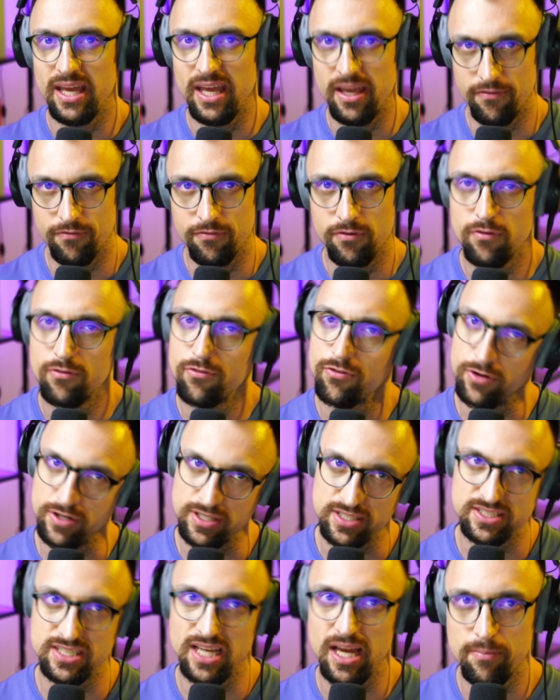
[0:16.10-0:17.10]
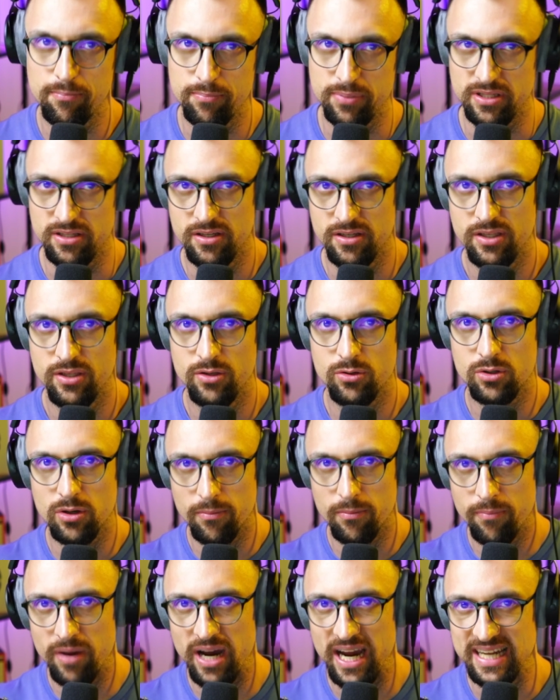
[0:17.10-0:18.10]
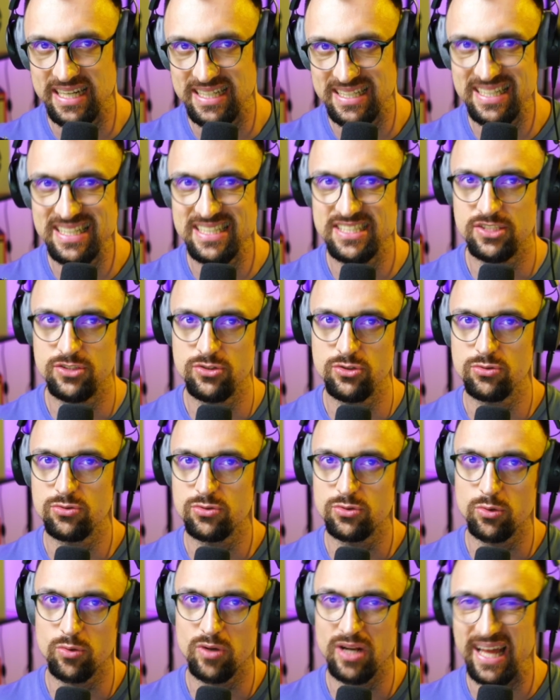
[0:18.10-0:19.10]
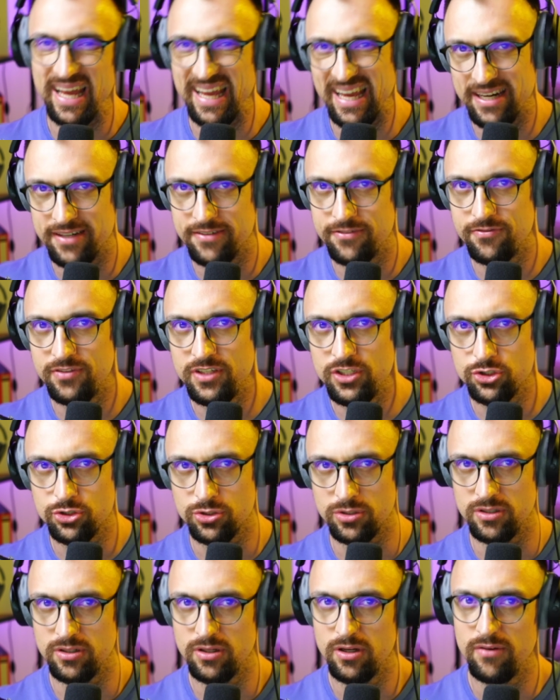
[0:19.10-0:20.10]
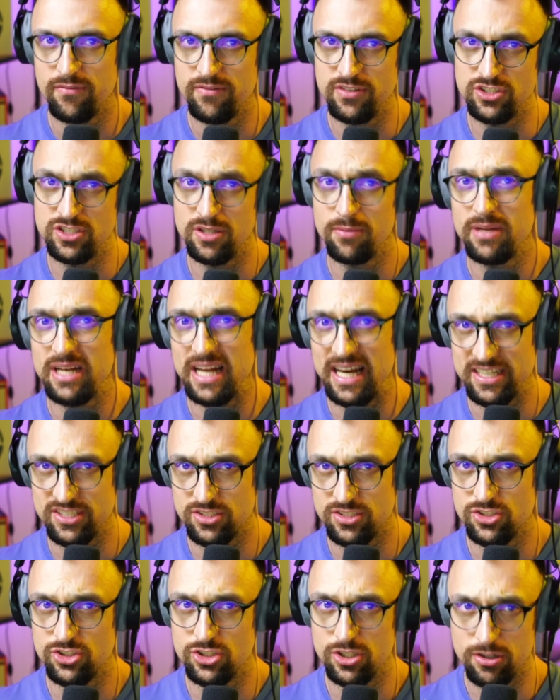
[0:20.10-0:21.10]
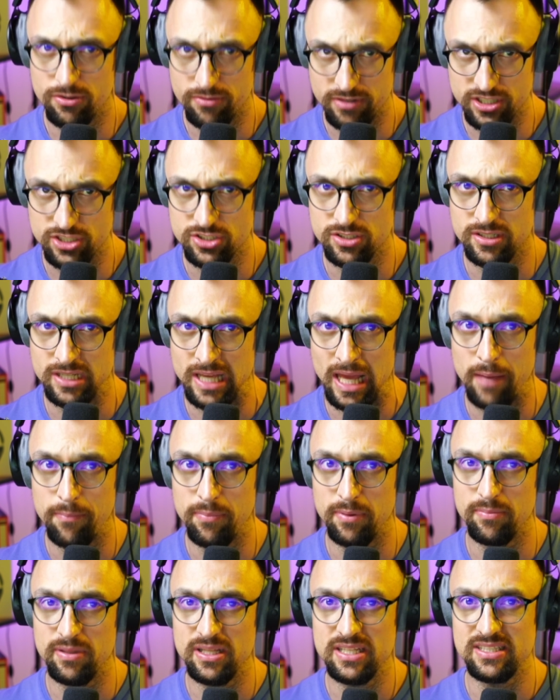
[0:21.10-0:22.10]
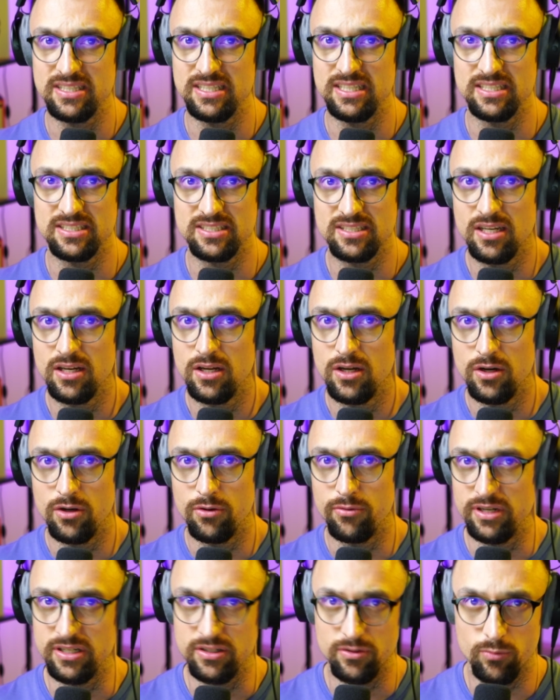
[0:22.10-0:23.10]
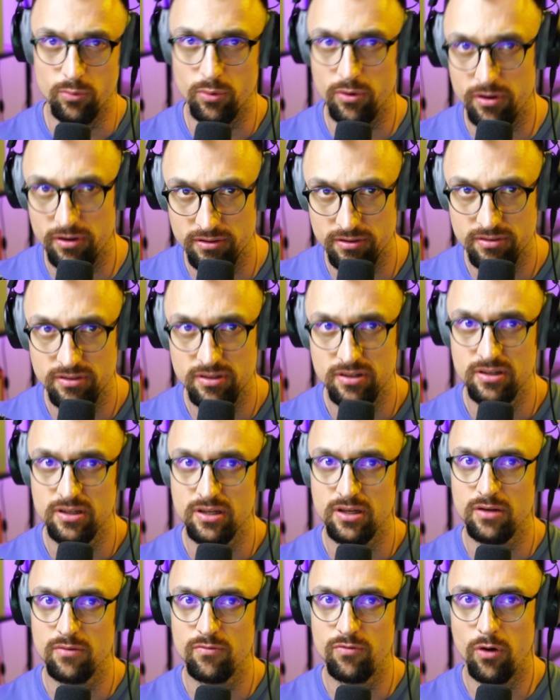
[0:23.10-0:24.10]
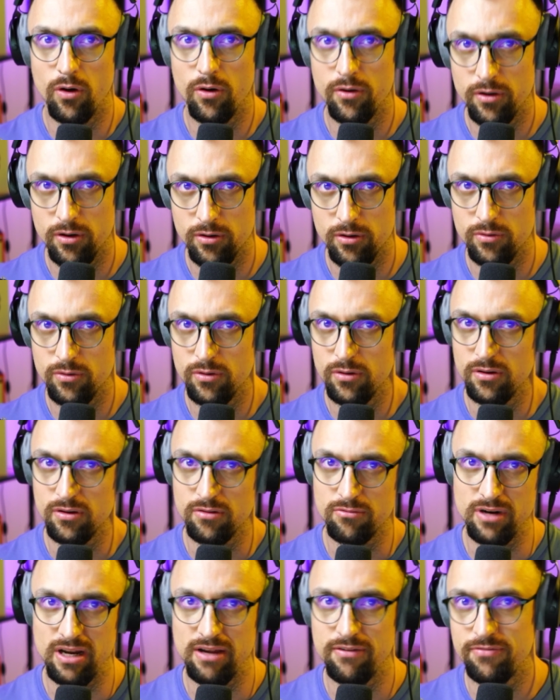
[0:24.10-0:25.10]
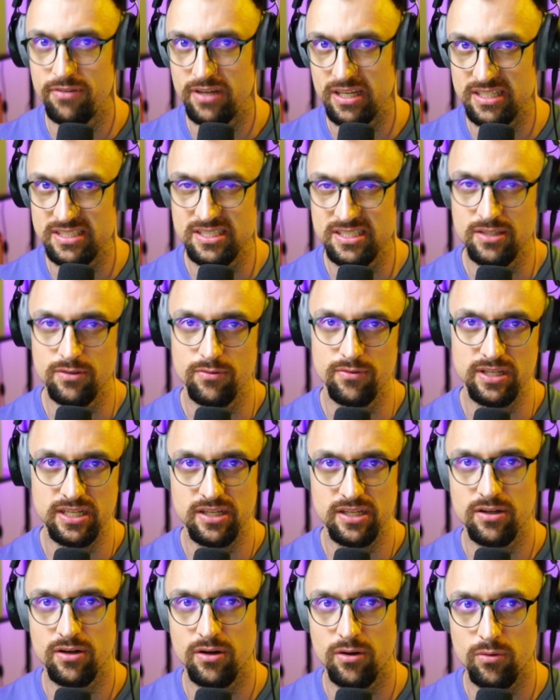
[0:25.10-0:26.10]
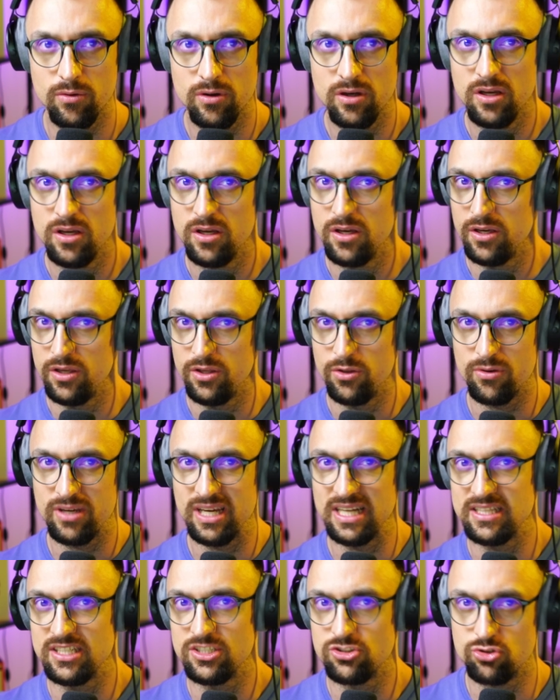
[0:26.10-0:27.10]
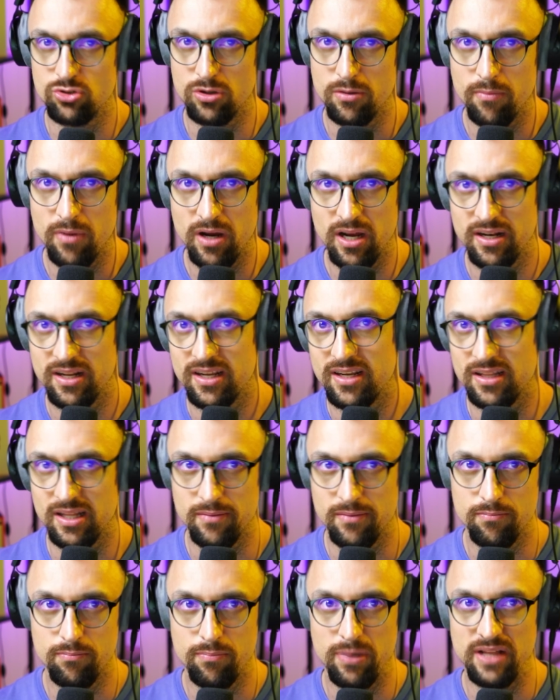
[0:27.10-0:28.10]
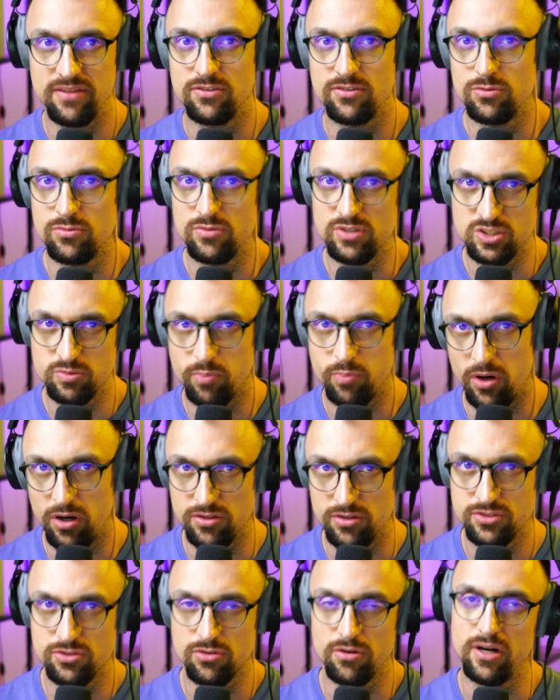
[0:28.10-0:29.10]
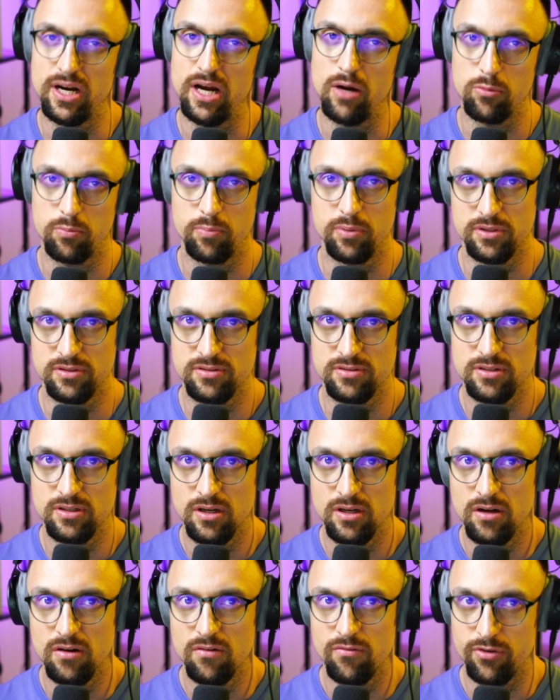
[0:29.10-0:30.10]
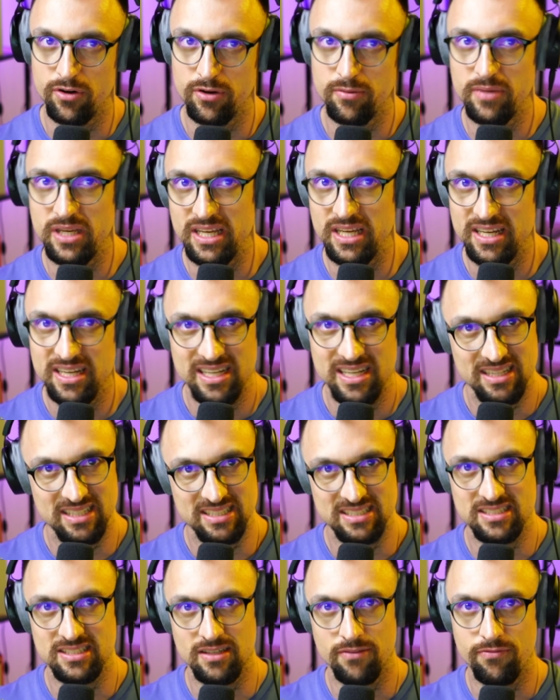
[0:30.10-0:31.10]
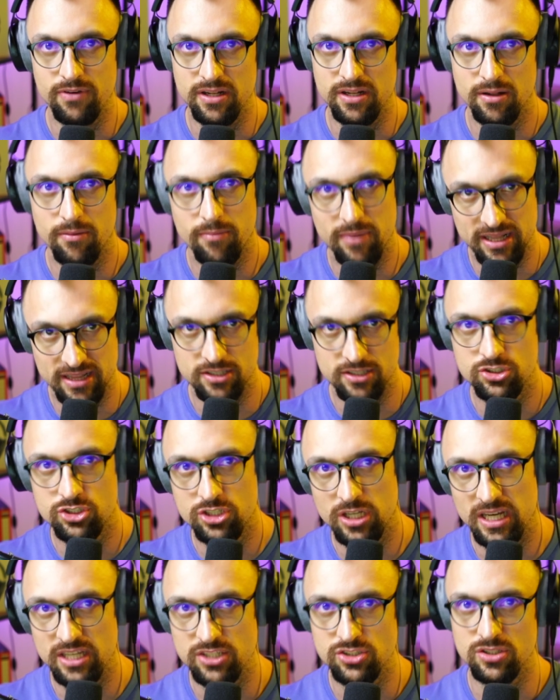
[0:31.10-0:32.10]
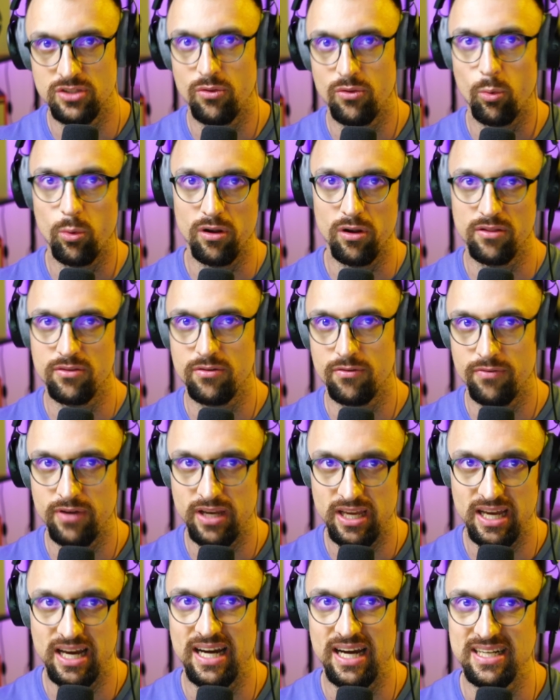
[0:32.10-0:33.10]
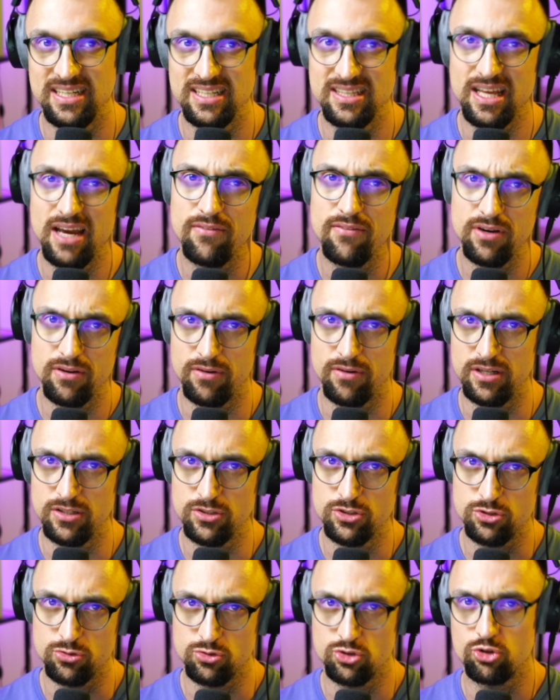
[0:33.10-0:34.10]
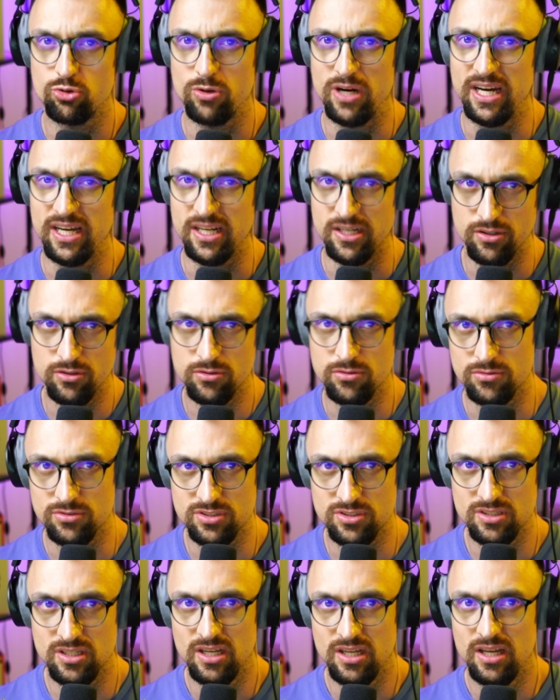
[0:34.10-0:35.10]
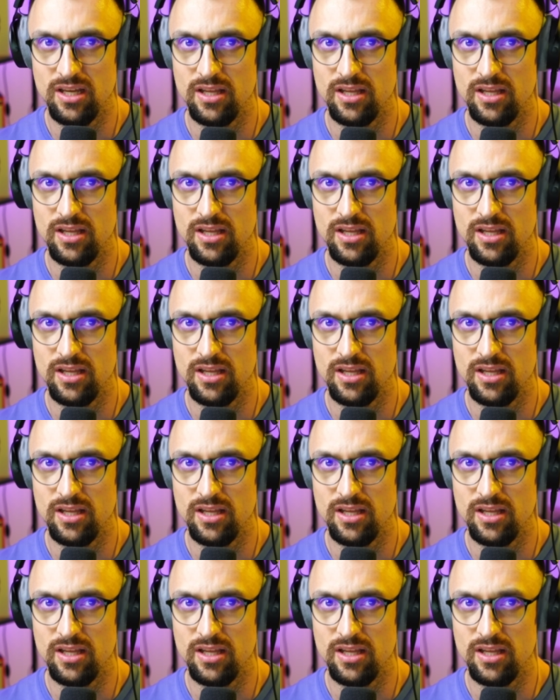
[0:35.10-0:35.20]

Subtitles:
If, for example, you combine this new Google AI feature with Gemini's generation capabilities, written word, photo, graphics, video, you get a dramatically better response or output. For me, this is a fundamental change in the world of AI that everyone should try and use.